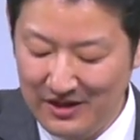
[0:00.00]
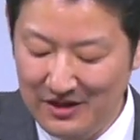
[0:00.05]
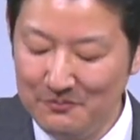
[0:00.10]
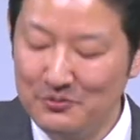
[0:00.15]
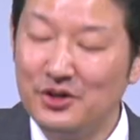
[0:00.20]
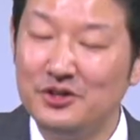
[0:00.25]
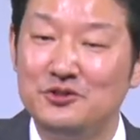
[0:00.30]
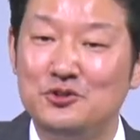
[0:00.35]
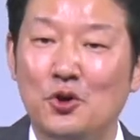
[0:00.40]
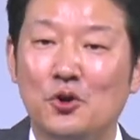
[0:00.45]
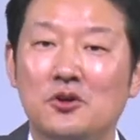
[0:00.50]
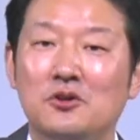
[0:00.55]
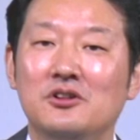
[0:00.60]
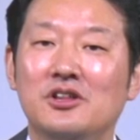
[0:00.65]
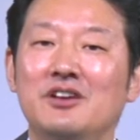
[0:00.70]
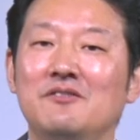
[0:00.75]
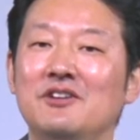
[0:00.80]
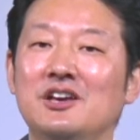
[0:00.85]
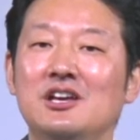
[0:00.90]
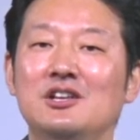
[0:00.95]
Because you're
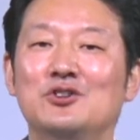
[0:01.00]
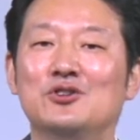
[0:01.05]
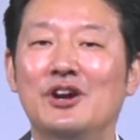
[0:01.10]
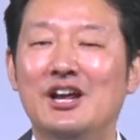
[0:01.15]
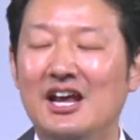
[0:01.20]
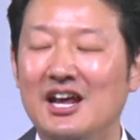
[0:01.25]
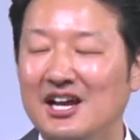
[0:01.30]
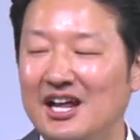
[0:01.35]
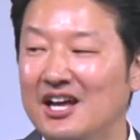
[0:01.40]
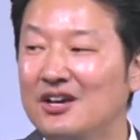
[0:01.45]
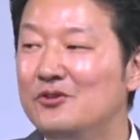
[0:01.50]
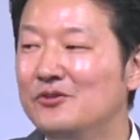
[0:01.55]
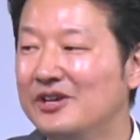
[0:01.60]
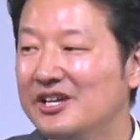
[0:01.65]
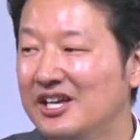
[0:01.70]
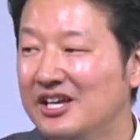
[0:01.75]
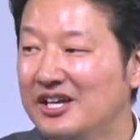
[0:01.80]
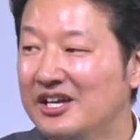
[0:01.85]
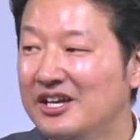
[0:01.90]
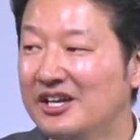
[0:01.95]
living in your
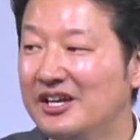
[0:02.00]
iniquity.